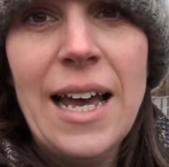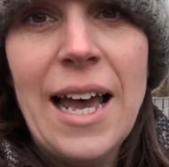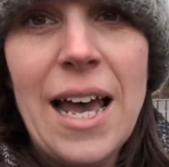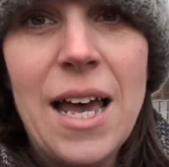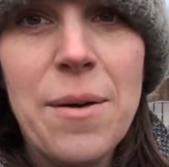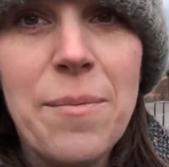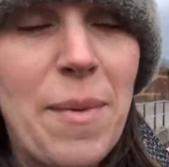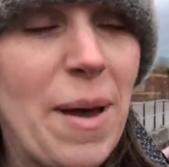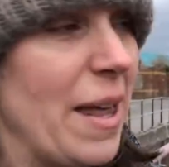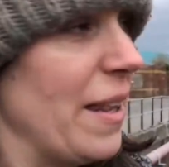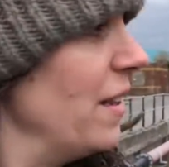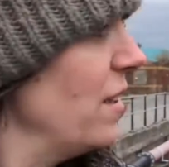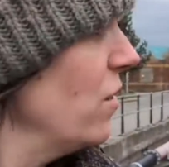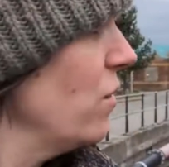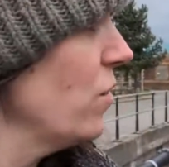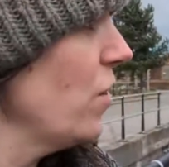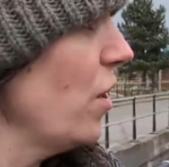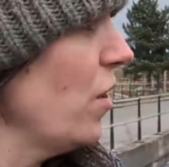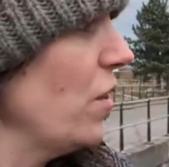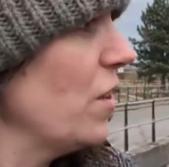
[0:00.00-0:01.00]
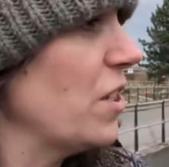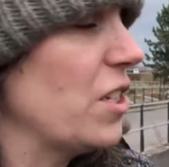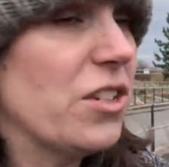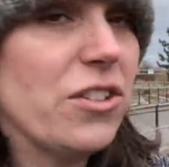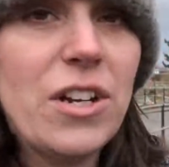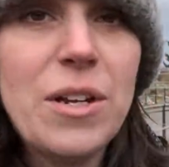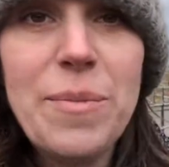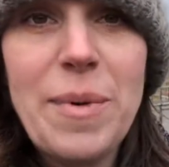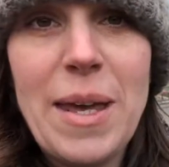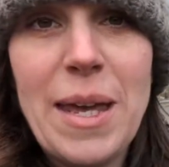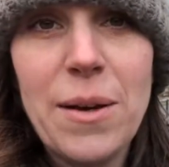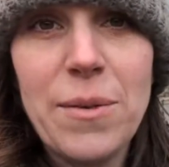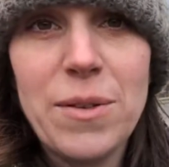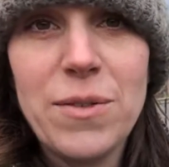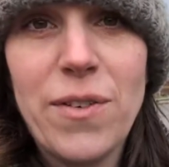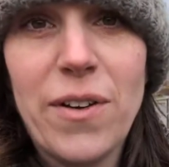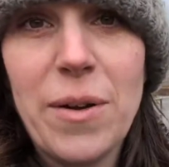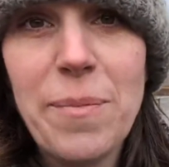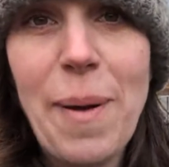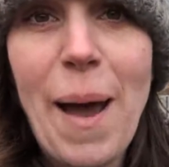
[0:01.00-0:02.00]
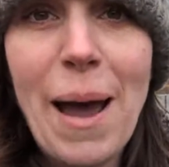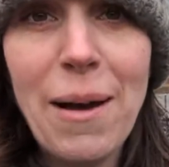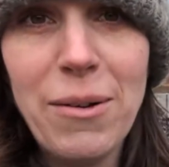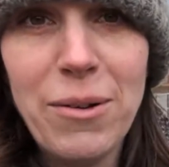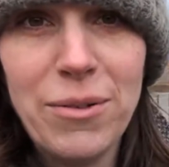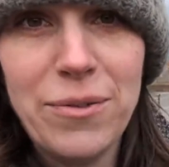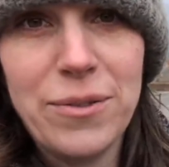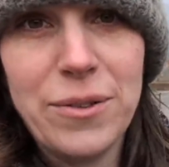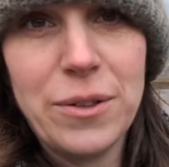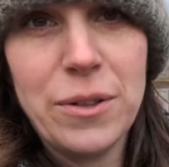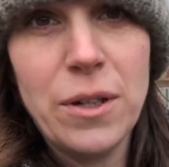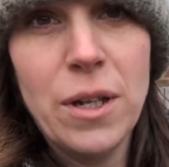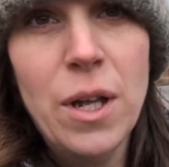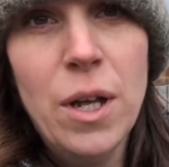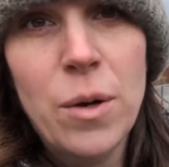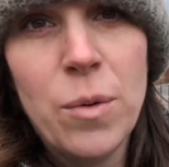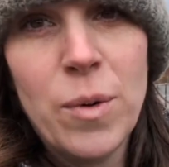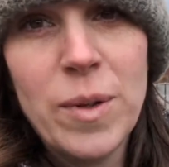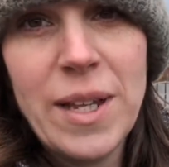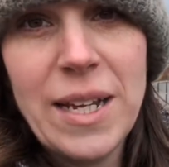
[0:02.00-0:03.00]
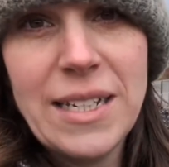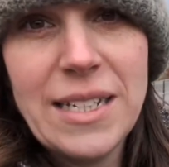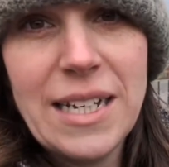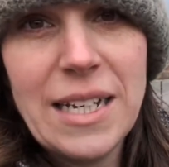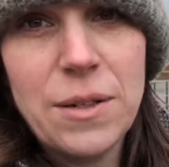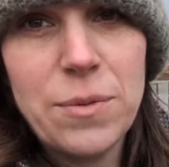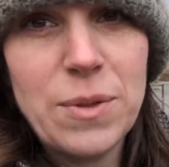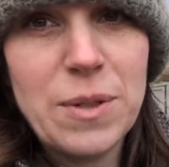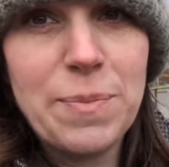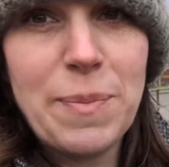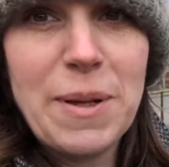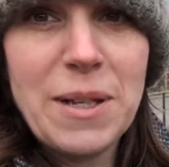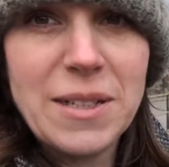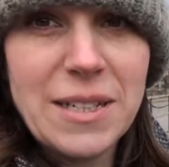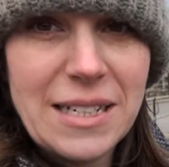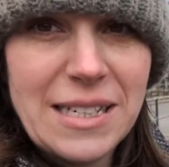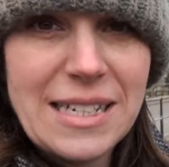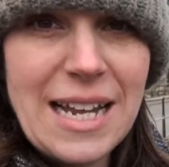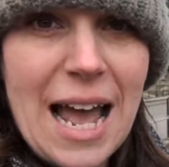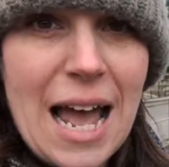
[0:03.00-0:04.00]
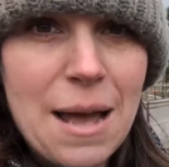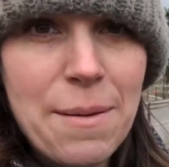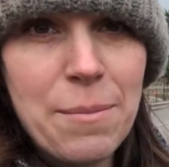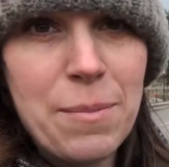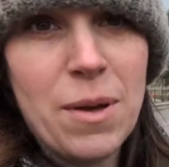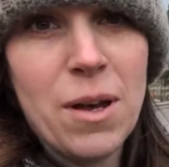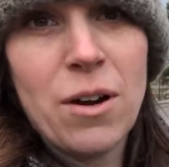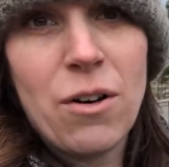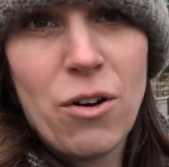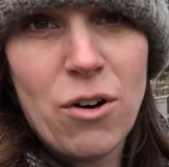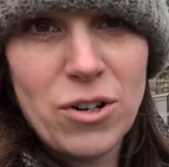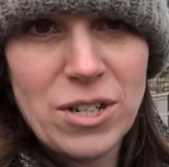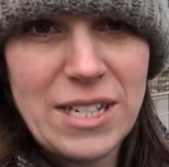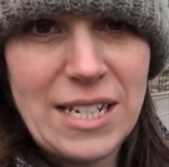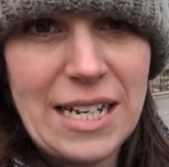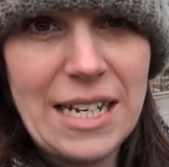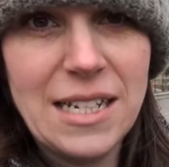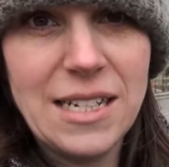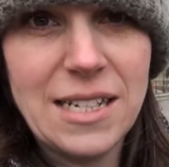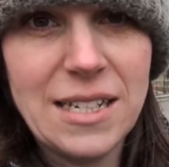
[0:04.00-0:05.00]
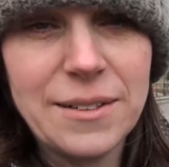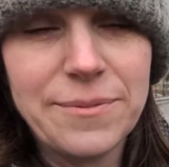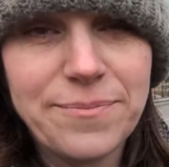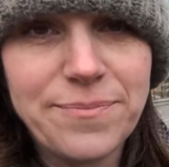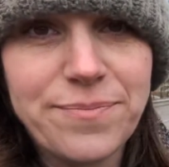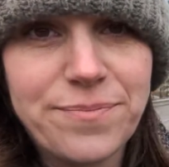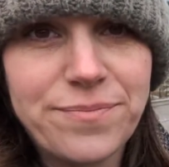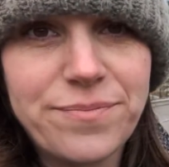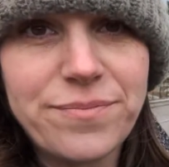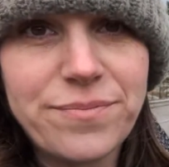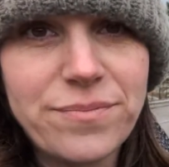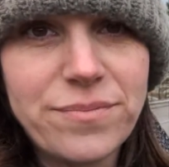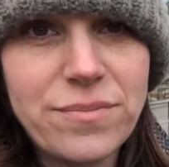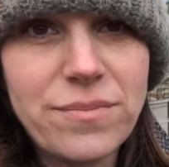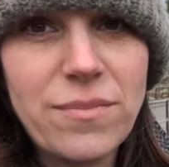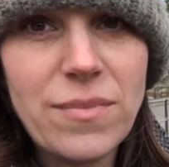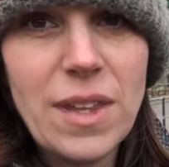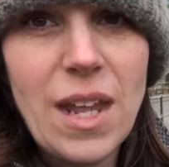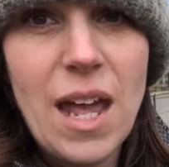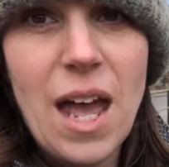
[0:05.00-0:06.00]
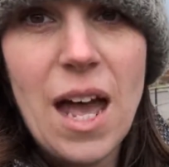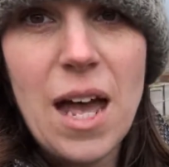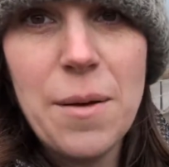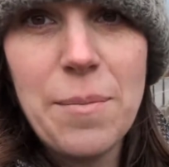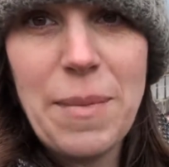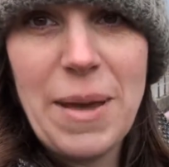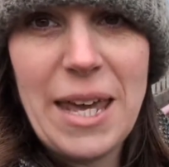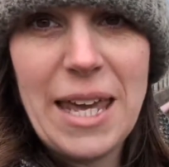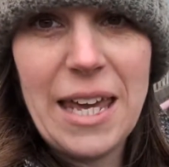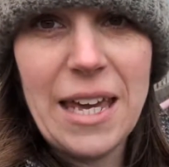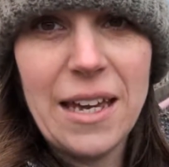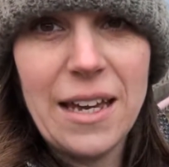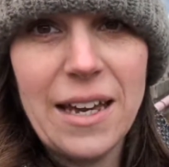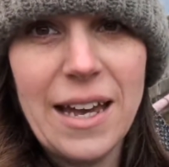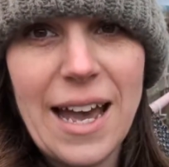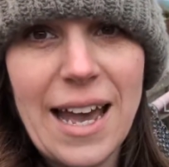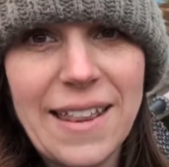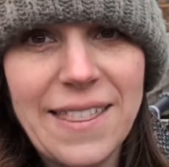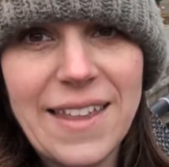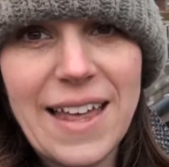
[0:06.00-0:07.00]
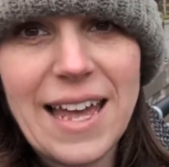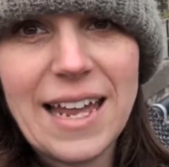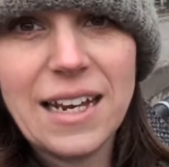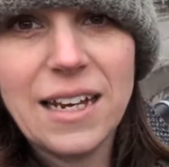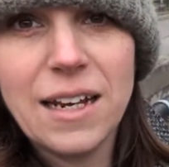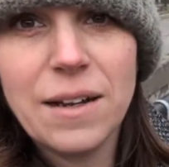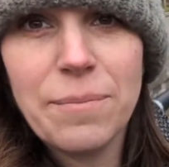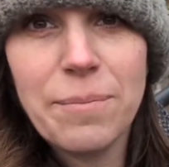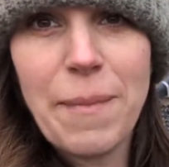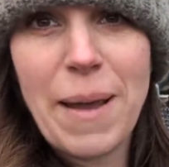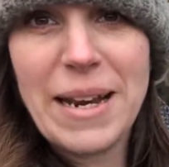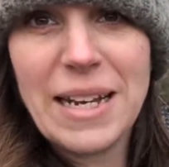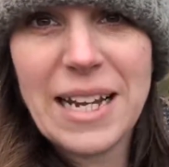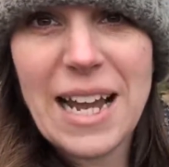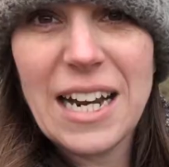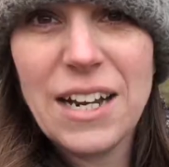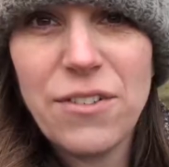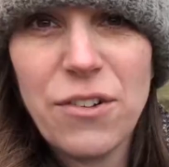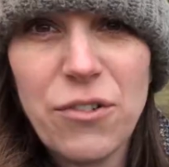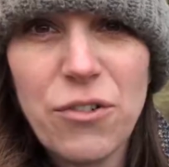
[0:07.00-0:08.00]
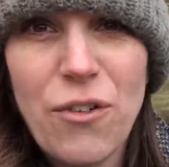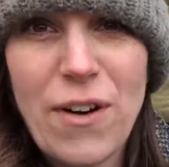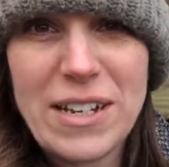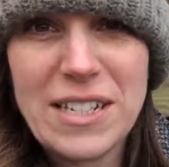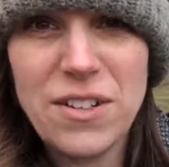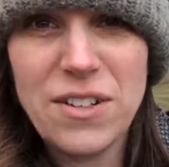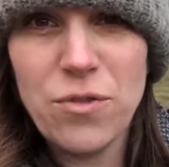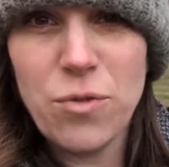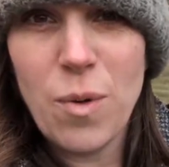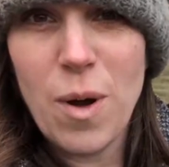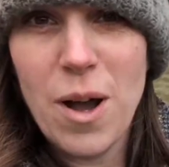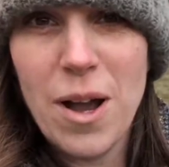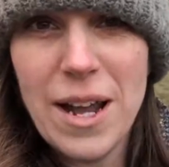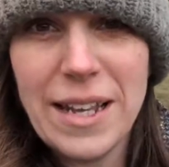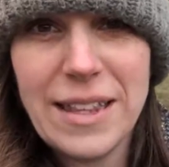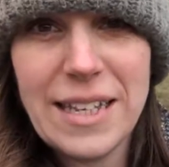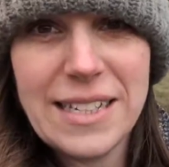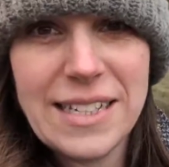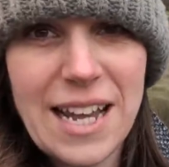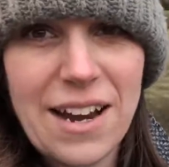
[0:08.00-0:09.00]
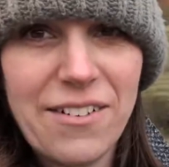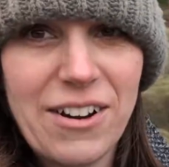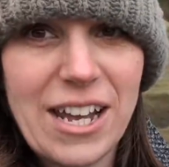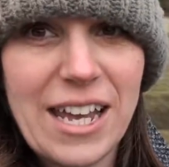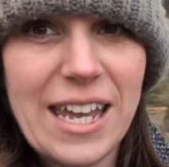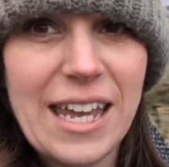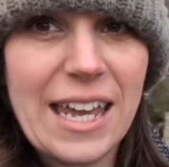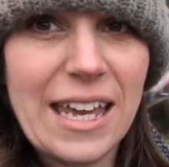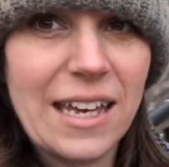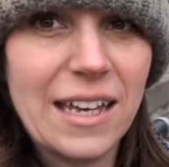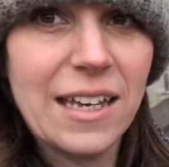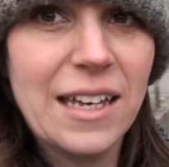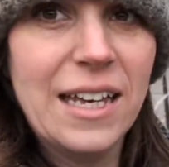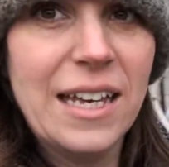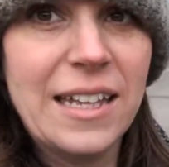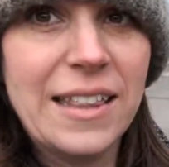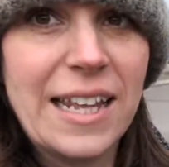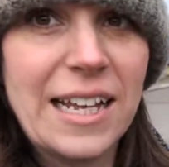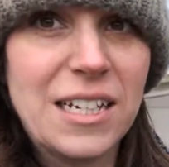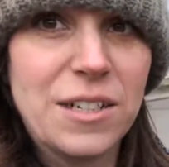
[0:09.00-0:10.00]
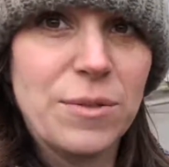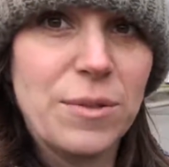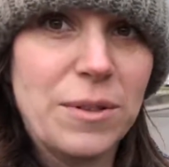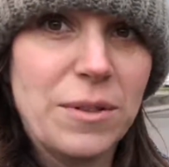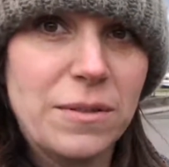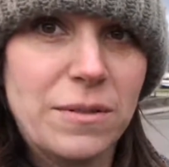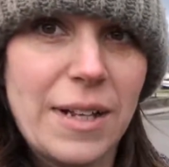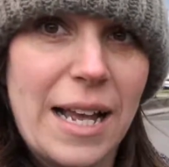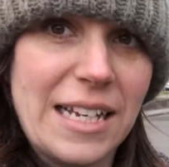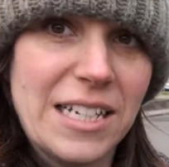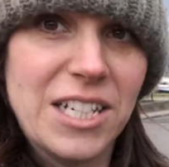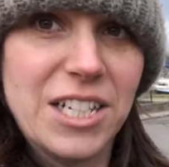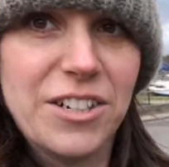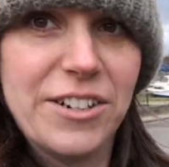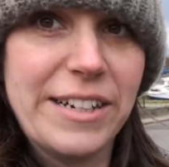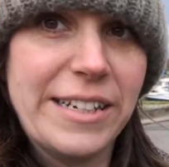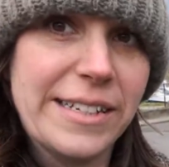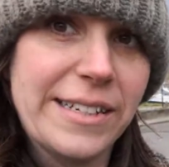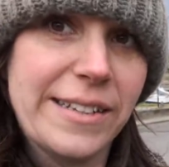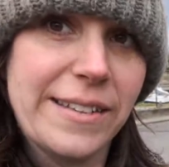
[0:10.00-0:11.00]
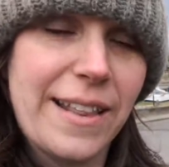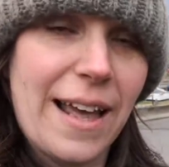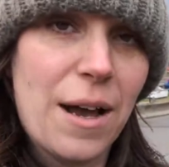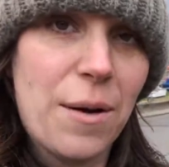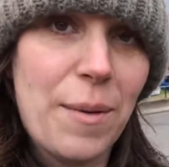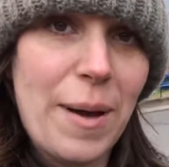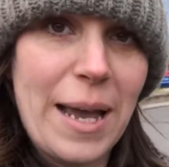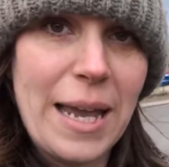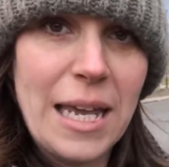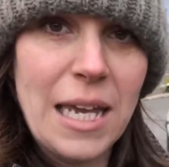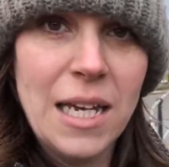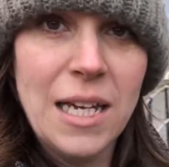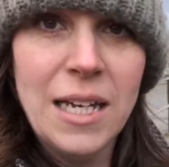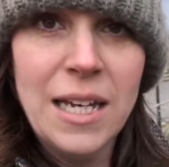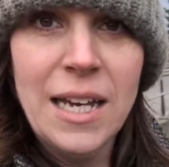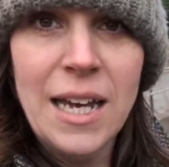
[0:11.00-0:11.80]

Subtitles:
And although the stream here was very powerful, what they did was build a dam across it here, and then made a kind of a reservoir in this area here, the actual estuaries that way.